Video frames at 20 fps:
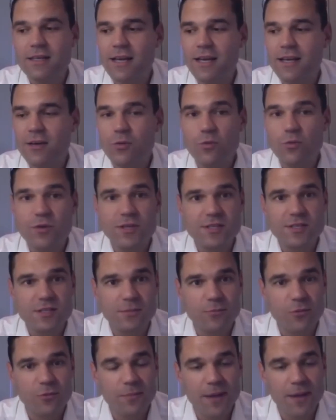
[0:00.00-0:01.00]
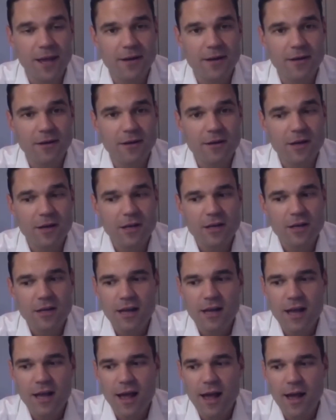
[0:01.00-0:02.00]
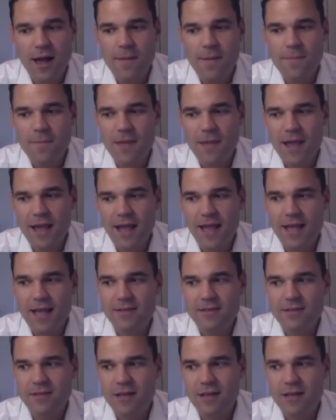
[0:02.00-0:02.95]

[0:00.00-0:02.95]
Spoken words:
in a reasonable manner, and